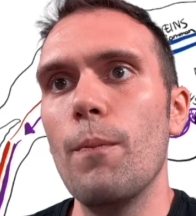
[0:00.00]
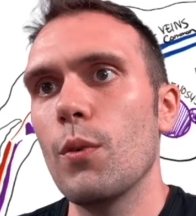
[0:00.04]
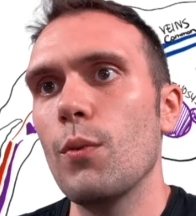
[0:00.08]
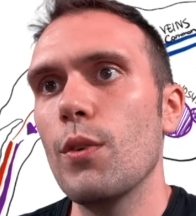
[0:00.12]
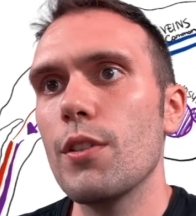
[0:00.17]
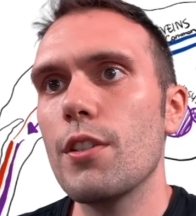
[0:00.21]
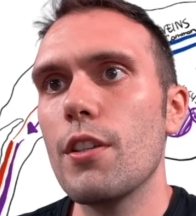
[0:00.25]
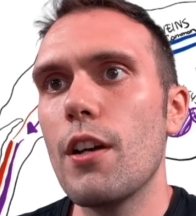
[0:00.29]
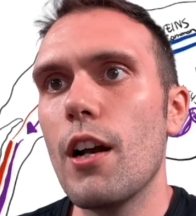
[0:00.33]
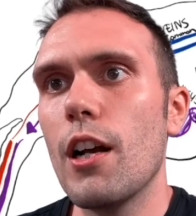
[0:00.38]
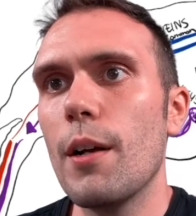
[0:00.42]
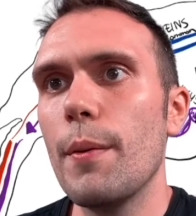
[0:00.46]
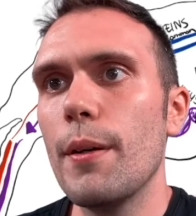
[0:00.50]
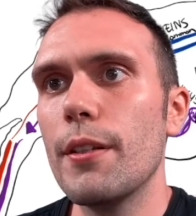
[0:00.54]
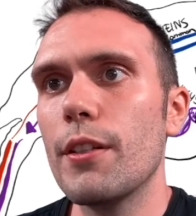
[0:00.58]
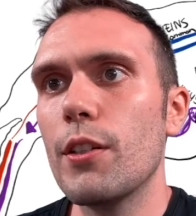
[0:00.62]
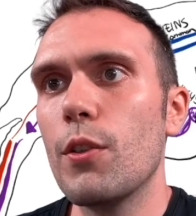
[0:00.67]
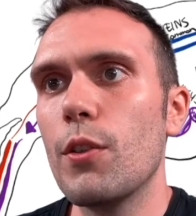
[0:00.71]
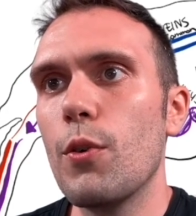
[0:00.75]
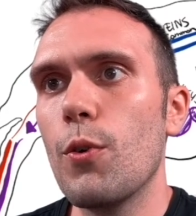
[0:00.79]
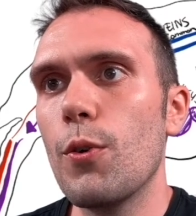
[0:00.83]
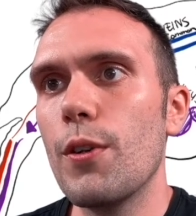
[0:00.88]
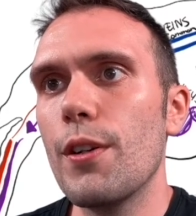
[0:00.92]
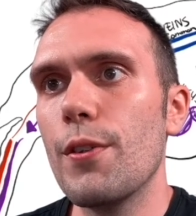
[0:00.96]
We'll talk about the
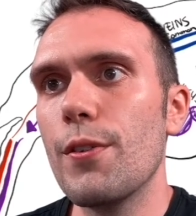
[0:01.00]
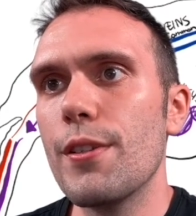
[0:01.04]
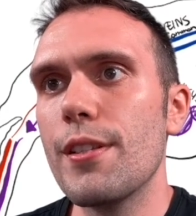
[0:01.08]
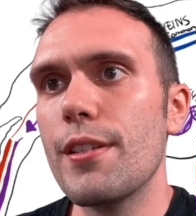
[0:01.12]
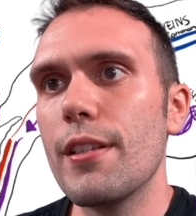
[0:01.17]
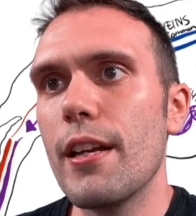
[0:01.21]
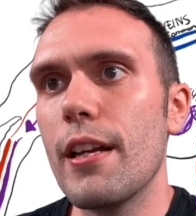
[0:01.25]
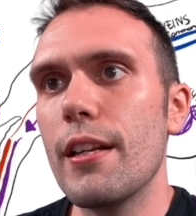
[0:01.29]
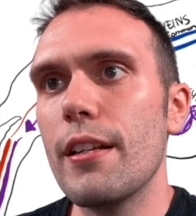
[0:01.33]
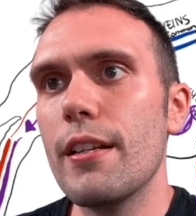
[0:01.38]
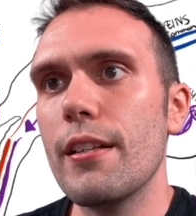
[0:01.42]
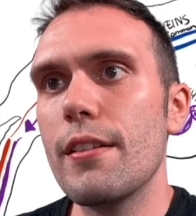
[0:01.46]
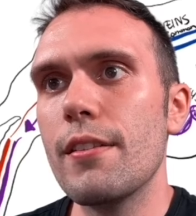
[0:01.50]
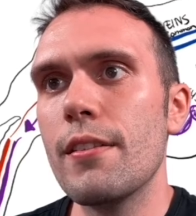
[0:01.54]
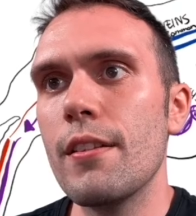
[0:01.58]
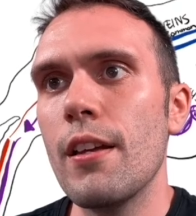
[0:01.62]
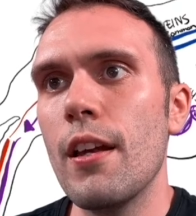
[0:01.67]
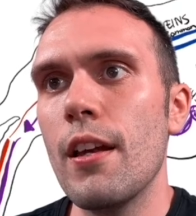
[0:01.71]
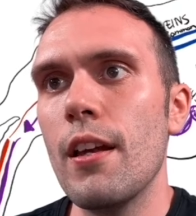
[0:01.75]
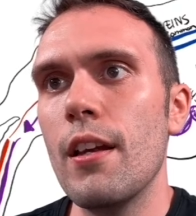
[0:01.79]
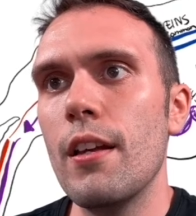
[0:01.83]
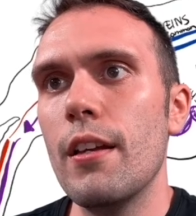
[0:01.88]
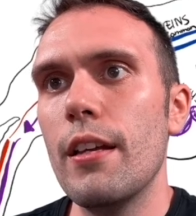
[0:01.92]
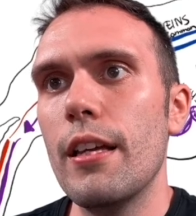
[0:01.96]
coronary sinus
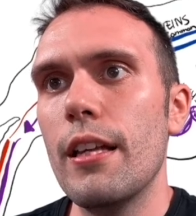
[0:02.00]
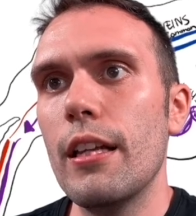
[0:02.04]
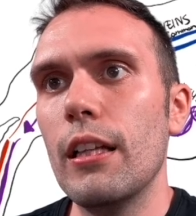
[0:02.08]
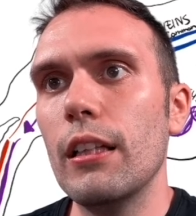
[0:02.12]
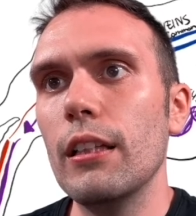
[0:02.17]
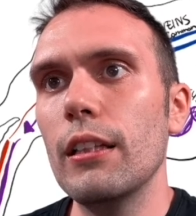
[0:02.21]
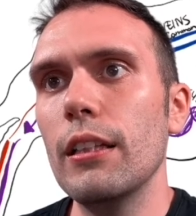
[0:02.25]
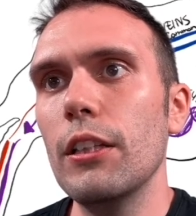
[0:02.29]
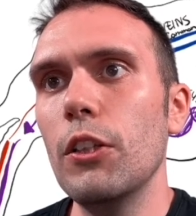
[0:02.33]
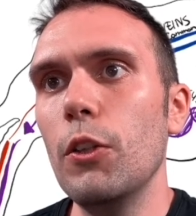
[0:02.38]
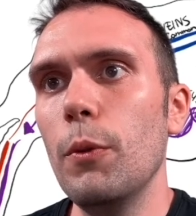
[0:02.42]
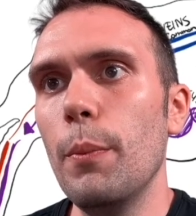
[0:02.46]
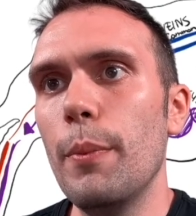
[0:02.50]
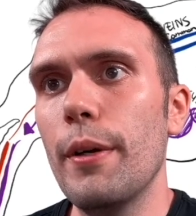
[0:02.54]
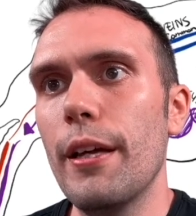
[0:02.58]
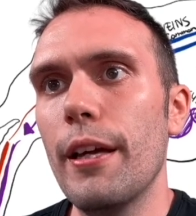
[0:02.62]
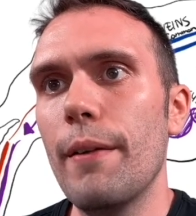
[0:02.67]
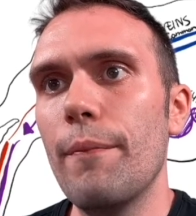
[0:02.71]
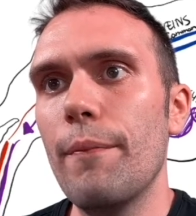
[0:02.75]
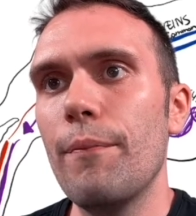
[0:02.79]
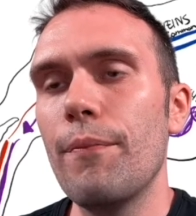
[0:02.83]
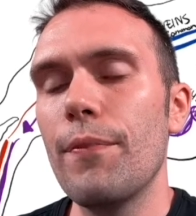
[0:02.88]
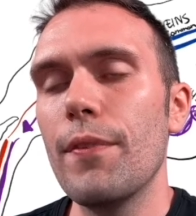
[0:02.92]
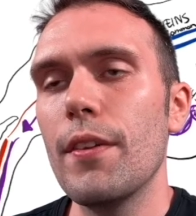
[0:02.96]
in a little
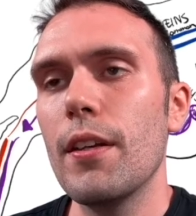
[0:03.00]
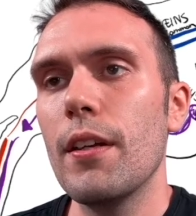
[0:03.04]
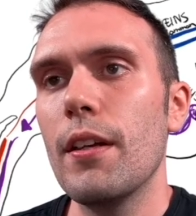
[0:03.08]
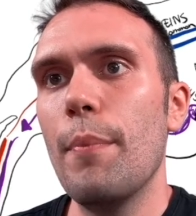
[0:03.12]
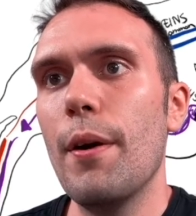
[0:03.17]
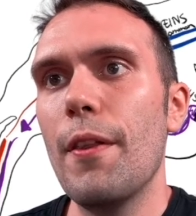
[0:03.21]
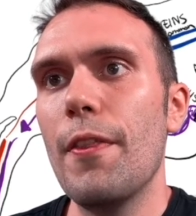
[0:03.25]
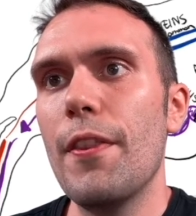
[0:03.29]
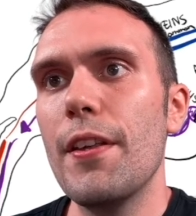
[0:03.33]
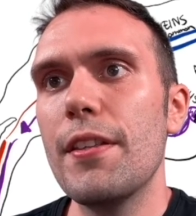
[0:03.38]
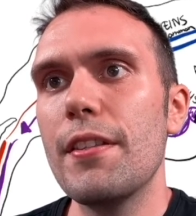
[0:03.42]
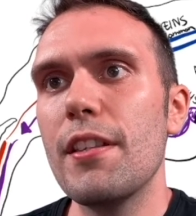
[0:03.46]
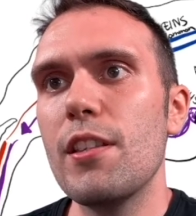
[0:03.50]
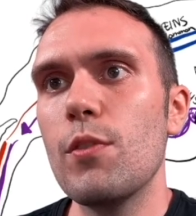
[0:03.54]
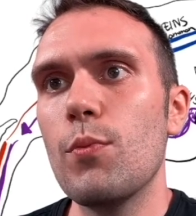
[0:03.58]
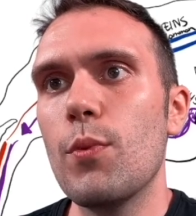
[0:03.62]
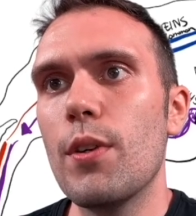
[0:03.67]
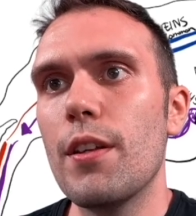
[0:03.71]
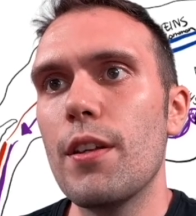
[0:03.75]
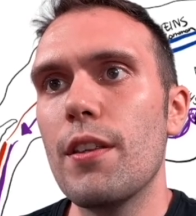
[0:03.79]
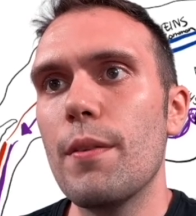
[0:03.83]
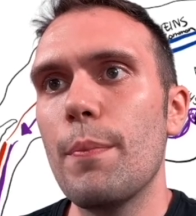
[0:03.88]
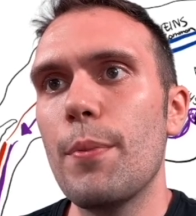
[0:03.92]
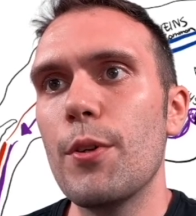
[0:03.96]
bit, but this is
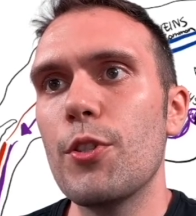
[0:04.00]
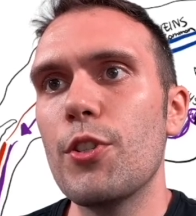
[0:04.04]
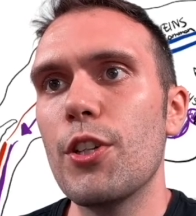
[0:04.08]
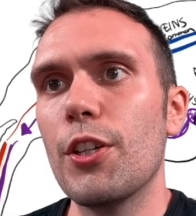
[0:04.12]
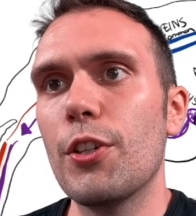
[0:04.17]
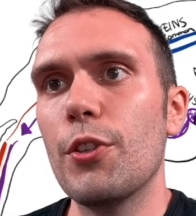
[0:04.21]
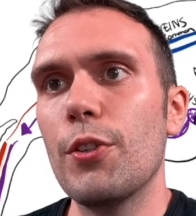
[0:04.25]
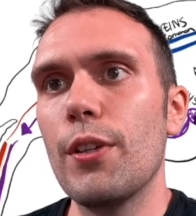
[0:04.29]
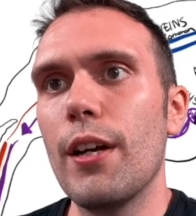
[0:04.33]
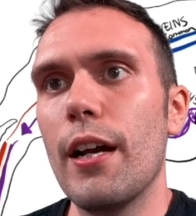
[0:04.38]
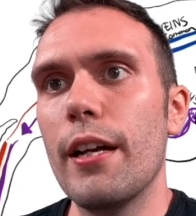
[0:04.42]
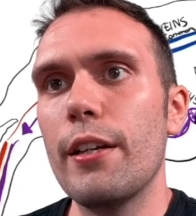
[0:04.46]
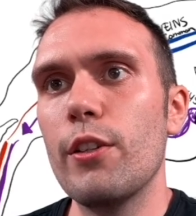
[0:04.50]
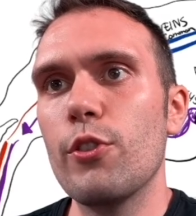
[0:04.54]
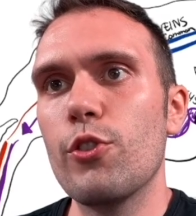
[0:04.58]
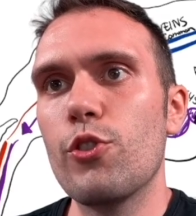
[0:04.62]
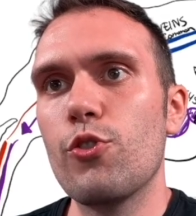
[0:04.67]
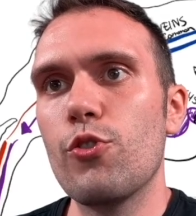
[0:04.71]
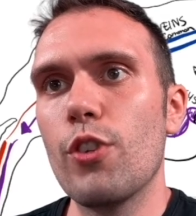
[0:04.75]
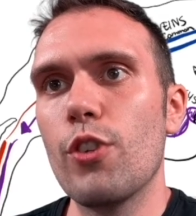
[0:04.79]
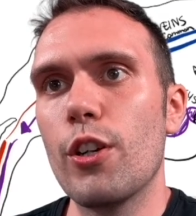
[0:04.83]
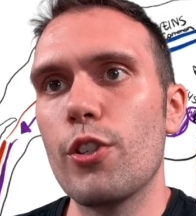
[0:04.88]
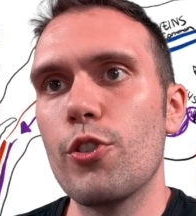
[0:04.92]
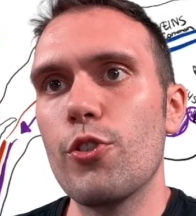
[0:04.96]
one of the particularly high yield
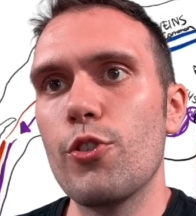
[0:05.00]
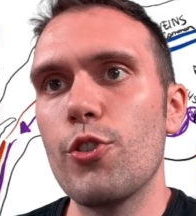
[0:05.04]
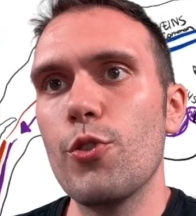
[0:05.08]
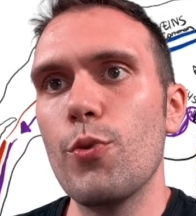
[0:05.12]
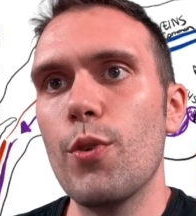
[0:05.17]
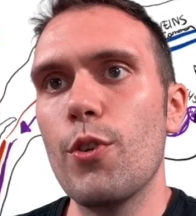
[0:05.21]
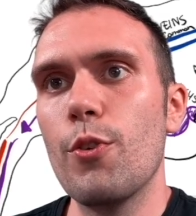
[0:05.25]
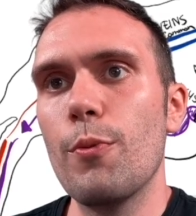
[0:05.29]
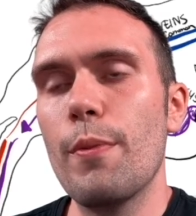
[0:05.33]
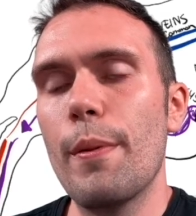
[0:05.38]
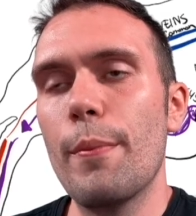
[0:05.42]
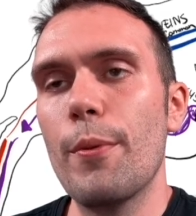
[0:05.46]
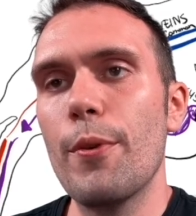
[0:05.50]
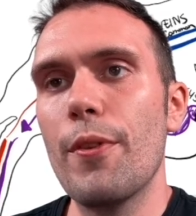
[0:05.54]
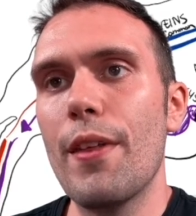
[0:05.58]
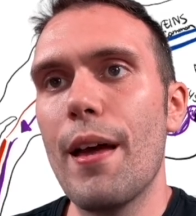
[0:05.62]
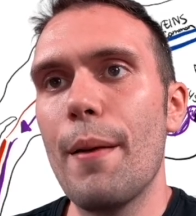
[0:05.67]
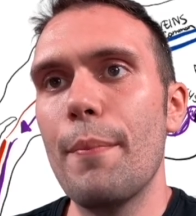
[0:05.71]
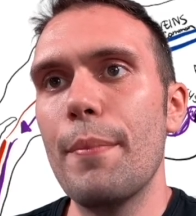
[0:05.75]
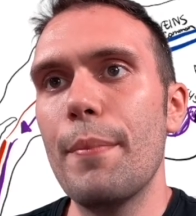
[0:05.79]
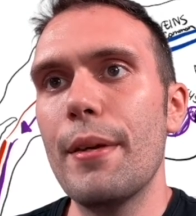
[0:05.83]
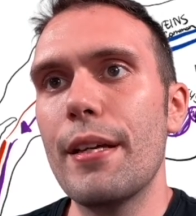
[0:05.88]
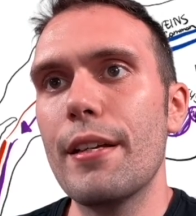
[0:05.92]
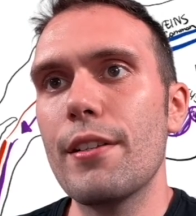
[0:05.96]
structures you want to remember
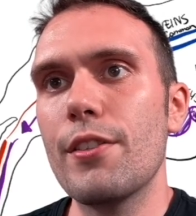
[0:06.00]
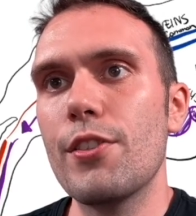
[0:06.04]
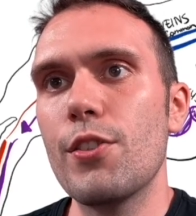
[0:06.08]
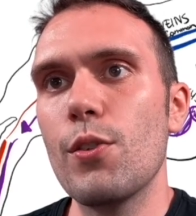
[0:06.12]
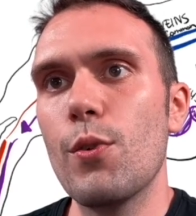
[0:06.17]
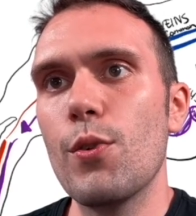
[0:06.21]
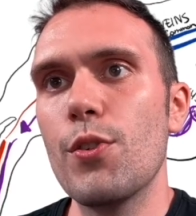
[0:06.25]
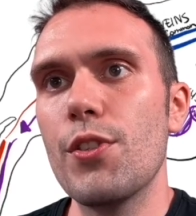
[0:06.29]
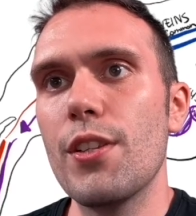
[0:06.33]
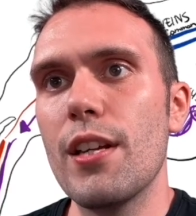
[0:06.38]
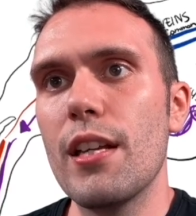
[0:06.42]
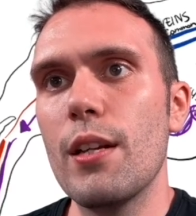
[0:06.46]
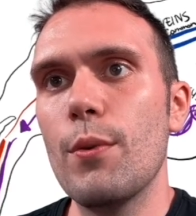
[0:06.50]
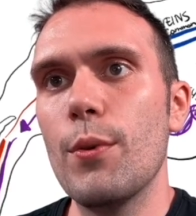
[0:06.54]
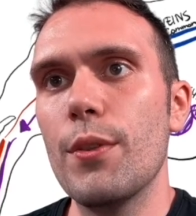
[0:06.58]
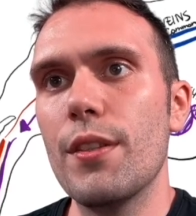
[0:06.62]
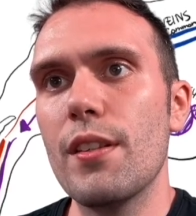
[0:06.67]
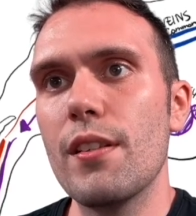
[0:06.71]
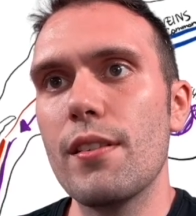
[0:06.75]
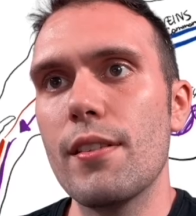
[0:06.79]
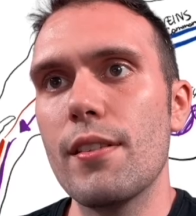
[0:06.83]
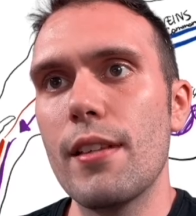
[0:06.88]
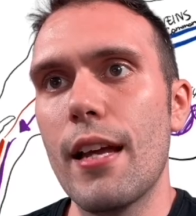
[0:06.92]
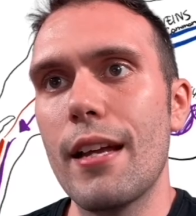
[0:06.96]
that being associated with
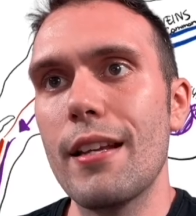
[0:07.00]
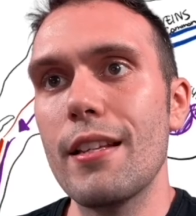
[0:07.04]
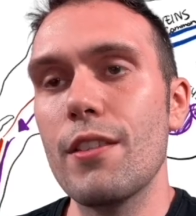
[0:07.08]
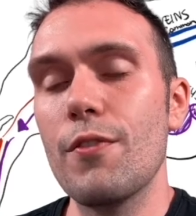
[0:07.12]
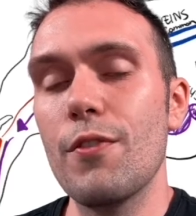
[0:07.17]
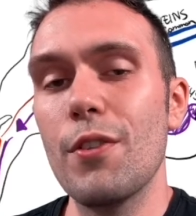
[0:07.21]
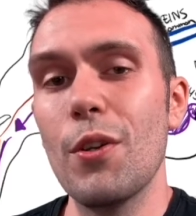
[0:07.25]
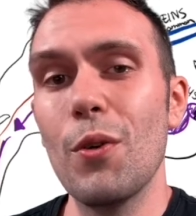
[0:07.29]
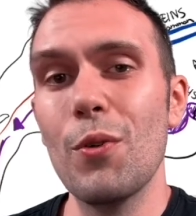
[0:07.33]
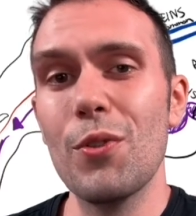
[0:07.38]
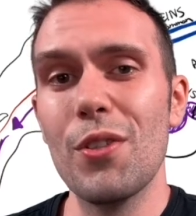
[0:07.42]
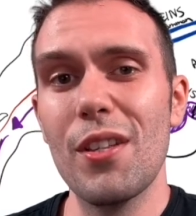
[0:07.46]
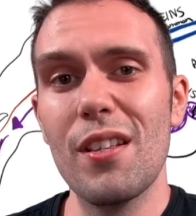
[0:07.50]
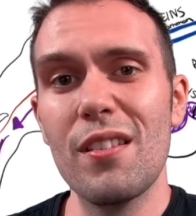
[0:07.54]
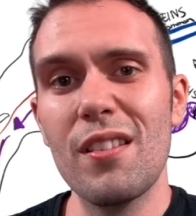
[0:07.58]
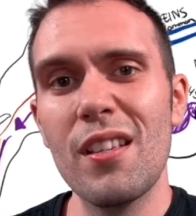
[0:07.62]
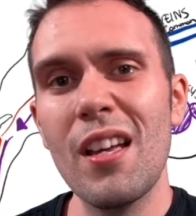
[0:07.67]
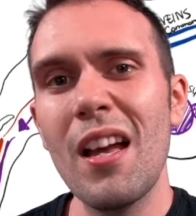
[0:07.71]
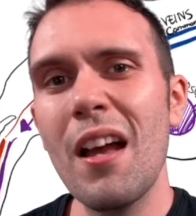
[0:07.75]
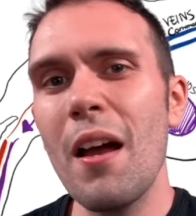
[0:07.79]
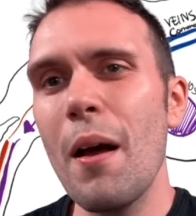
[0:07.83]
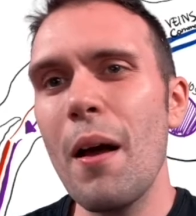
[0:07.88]
the sinus venosus.